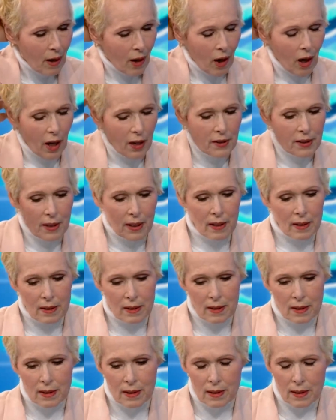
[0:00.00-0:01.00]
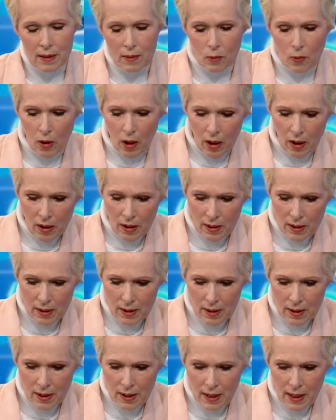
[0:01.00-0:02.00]
on the wall
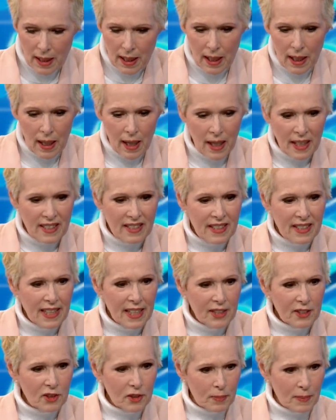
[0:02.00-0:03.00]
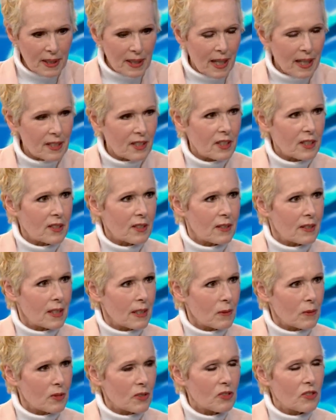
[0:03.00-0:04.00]
and kissed me. I just,
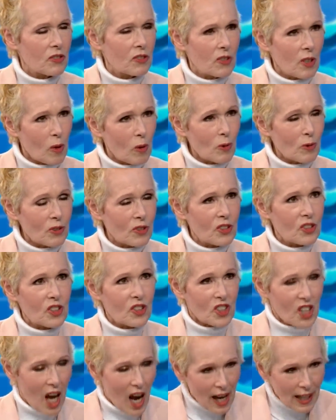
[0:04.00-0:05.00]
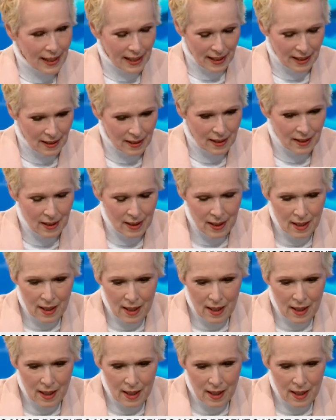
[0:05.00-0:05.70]
it was so shocking.